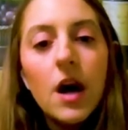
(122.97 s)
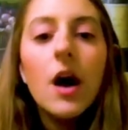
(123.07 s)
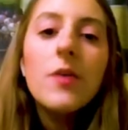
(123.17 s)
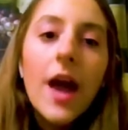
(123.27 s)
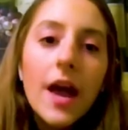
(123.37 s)

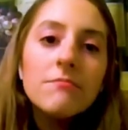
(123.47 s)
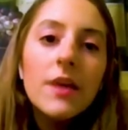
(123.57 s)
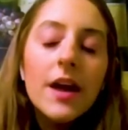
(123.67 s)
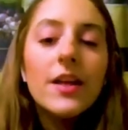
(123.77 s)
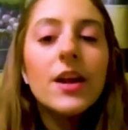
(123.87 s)
okay.
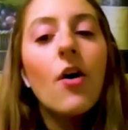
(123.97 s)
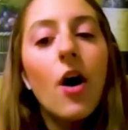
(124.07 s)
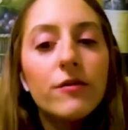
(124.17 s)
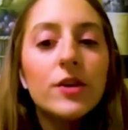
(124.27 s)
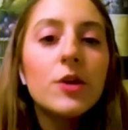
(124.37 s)
And then he'll
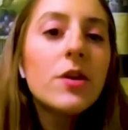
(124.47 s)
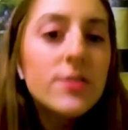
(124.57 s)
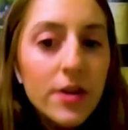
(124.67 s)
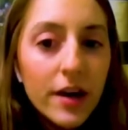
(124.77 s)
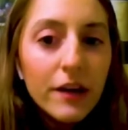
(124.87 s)
offer you an
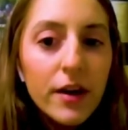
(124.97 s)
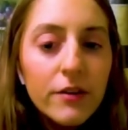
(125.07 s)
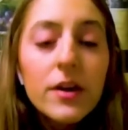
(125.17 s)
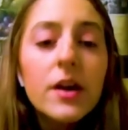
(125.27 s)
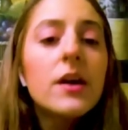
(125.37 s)
alternative
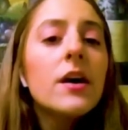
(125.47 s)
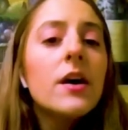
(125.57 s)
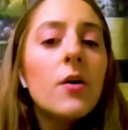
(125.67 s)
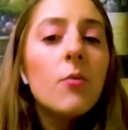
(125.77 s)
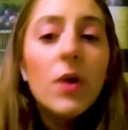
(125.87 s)
of,
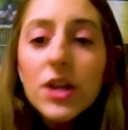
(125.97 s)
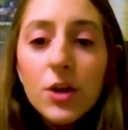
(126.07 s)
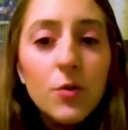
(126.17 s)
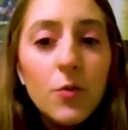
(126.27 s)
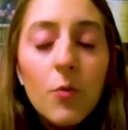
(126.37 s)
why do
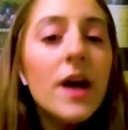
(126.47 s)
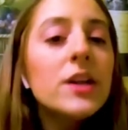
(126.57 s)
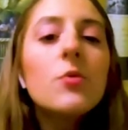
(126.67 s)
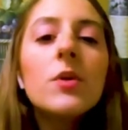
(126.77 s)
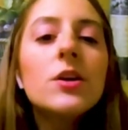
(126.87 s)

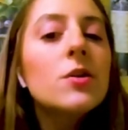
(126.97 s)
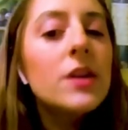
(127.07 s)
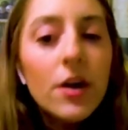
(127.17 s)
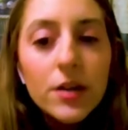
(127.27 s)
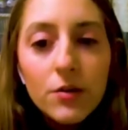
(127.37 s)
you want to do
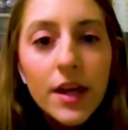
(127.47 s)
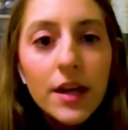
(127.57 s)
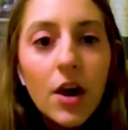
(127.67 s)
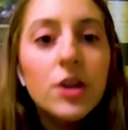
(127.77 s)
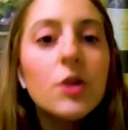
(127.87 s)
the audio
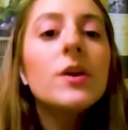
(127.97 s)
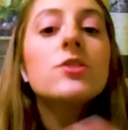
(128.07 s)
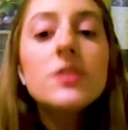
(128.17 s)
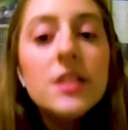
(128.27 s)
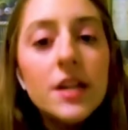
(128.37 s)
thing? Are you
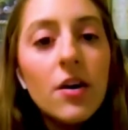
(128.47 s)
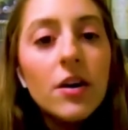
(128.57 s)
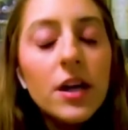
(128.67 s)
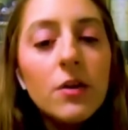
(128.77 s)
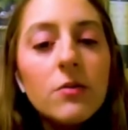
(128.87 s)
interested in
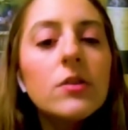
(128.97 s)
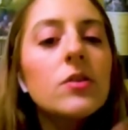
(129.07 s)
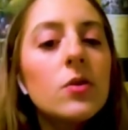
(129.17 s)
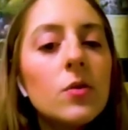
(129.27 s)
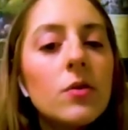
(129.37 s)
audio?
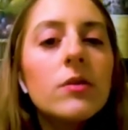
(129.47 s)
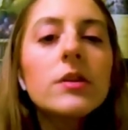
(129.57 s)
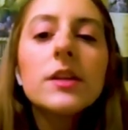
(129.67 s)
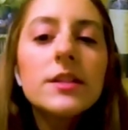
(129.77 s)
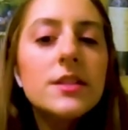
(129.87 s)
Cool.
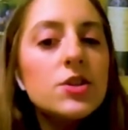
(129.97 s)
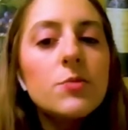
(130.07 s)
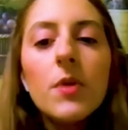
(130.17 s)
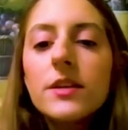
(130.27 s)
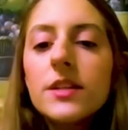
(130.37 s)
Let's get you
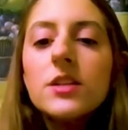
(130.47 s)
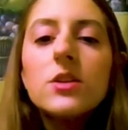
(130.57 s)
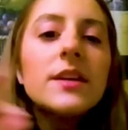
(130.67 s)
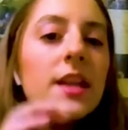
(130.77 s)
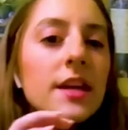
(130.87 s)
plugged in
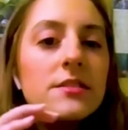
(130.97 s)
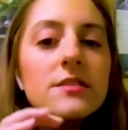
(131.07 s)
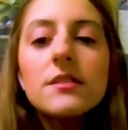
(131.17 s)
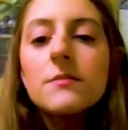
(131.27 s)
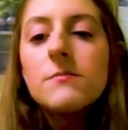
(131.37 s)
doing
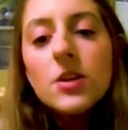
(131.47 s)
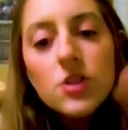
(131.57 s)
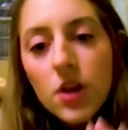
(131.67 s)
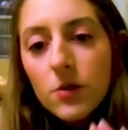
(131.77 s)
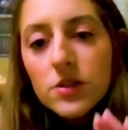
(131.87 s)
this.
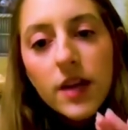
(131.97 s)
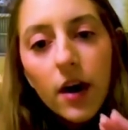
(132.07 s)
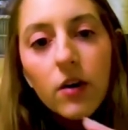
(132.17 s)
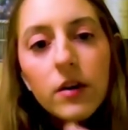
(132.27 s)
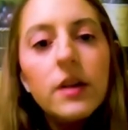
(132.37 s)
Much lower
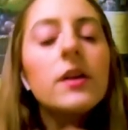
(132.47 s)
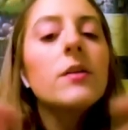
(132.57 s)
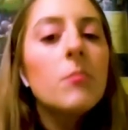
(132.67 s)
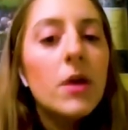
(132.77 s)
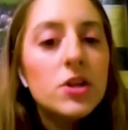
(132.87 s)
scale,
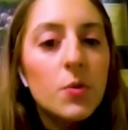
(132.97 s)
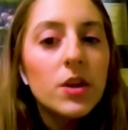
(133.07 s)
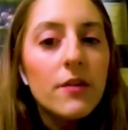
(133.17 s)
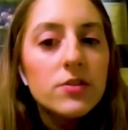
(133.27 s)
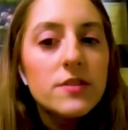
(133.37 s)
much more
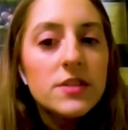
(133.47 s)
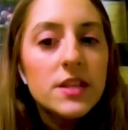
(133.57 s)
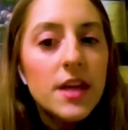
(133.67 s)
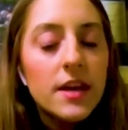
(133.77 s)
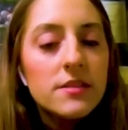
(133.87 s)
levels of
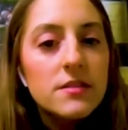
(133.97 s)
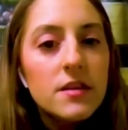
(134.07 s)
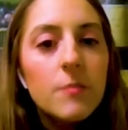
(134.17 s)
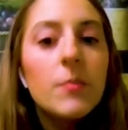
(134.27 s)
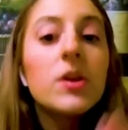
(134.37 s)
success,
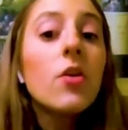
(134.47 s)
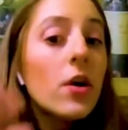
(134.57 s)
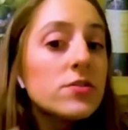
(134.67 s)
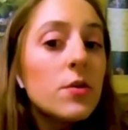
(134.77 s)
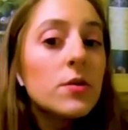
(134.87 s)
but you'll
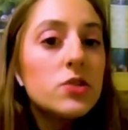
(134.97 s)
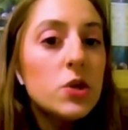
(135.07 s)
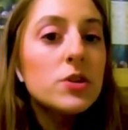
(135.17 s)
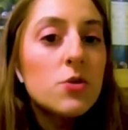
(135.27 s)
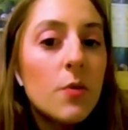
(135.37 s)
also
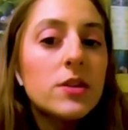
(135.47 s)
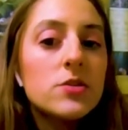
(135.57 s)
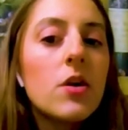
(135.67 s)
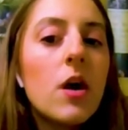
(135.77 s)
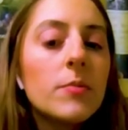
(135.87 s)
do what you're wanting
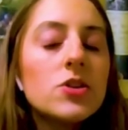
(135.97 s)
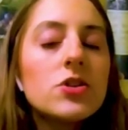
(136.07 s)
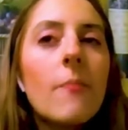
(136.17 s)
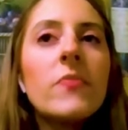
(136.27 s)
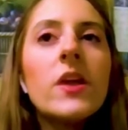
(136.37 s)
to
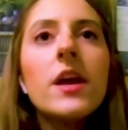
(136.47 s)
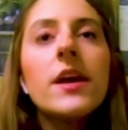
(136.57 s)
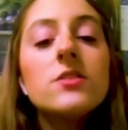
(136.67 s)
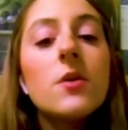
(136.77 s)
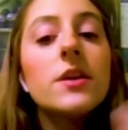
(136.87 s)
accomplish.
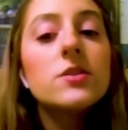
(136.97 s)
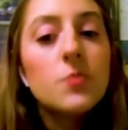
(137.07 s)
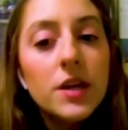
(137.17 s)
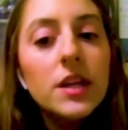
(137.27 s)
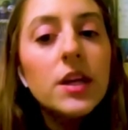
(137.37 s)
And so he's
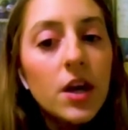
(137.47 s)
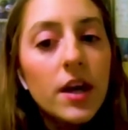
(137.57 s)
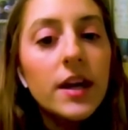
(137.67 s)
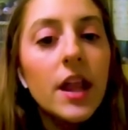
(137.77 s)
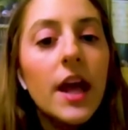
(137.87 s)
really
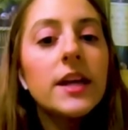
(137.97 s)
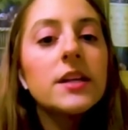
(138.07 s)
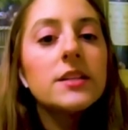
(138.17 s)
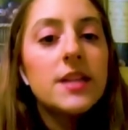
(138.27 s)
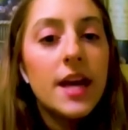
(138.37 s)
good at like
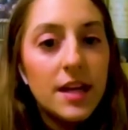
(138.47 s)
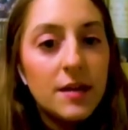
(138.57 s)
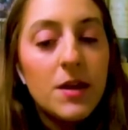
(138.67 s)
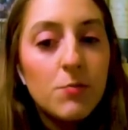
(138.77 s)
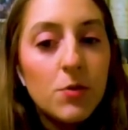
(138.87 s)
taking
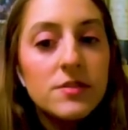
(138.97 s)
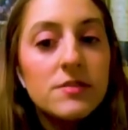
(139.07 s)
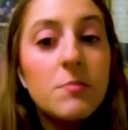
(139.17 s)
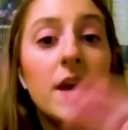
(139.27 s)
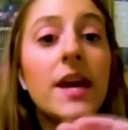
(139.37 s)
people's
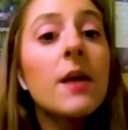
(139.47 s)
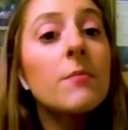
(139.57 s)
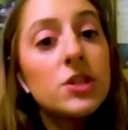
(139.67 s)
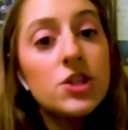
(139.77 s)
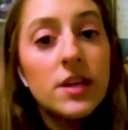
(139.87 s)
big
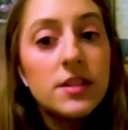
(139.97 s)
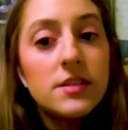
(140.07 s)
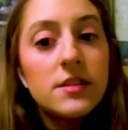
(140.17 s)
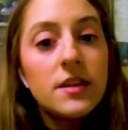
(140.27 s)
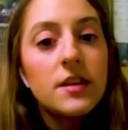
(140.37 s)

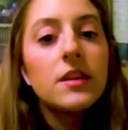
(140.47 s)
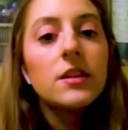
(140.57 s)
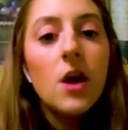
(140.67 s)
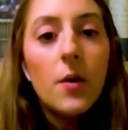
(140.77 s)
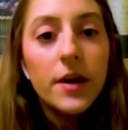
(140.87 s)
ambitions,
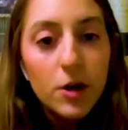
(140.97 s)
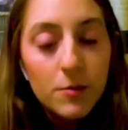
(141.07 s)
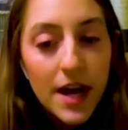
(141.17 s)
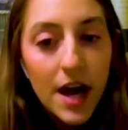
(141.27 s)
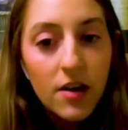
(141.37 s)
lowering them
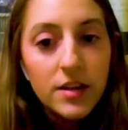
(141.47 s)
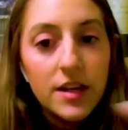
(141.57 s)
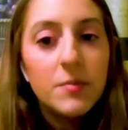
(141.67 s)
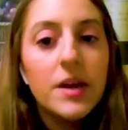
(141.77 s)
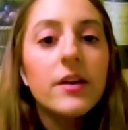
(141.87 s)
down
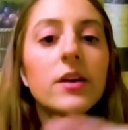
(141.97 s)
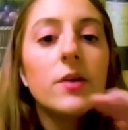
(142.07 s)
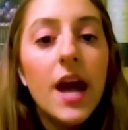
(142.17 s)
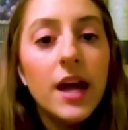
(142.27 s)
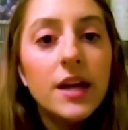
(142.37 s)
and being like,
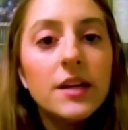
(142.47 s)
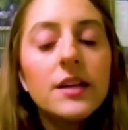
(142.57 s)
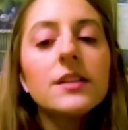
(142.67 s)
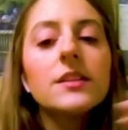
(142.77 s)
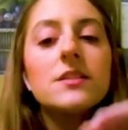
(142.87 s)
okay,
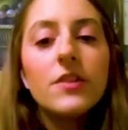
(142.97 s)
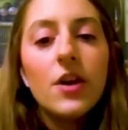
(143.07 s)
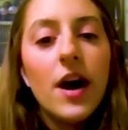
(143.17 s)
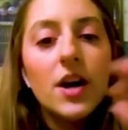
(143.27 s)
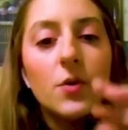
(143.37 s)
let's figure
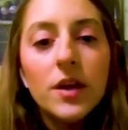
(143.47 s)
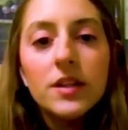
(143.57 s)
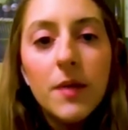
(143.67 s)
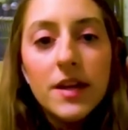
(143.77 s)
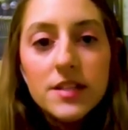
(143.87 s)
out how to work
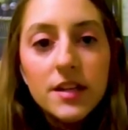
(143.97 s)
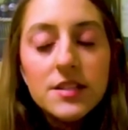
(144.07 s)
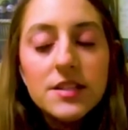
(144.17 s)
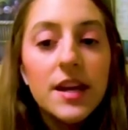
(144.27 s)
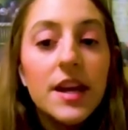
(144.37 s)
the
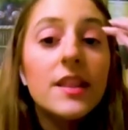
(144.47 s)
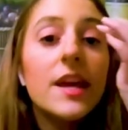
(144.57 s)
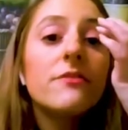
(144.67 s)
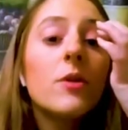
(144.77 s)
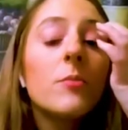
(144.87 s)
basics. And
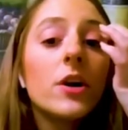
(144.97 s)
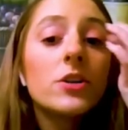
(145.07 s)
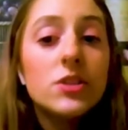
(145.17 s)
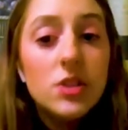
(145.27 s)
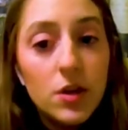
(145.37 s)
then film
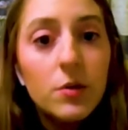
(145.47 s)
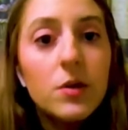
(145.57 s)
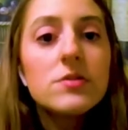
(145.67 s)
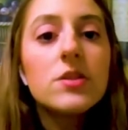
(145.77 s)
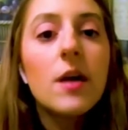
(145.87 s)
production 2,
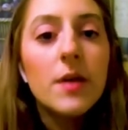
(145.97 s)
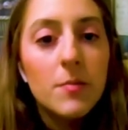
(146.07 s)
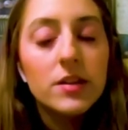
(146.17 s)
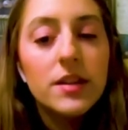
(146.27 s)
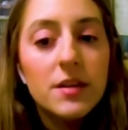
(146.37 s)
who's taught by
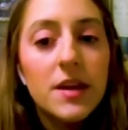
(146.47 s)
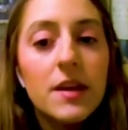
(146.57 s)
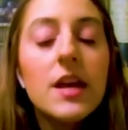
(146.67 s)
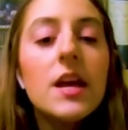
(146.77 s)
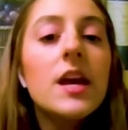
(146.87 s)
Mark
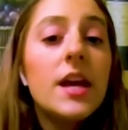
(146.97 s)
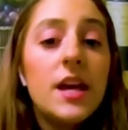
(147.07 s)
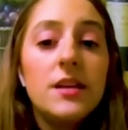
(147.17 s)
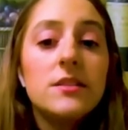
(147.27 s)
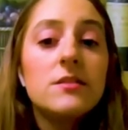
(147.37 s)
Thiedemann,
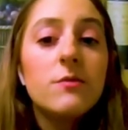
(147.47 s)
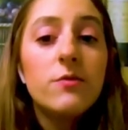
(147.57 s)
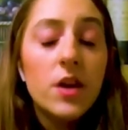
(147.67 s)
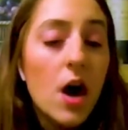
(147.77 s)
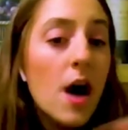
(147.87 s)
he's
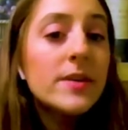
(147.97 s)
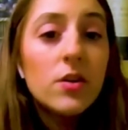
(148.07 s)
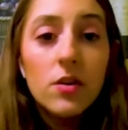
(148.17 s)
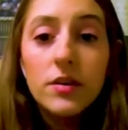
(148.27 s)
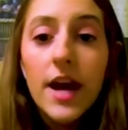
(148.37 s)

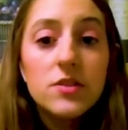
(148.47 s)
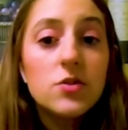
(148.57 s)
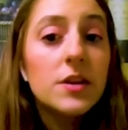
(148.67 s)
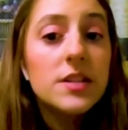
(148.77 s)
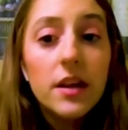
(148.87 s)
phenomenal at
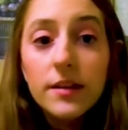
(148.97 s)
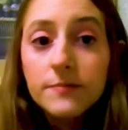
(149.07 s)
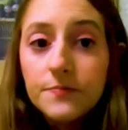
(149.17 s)
storytelling.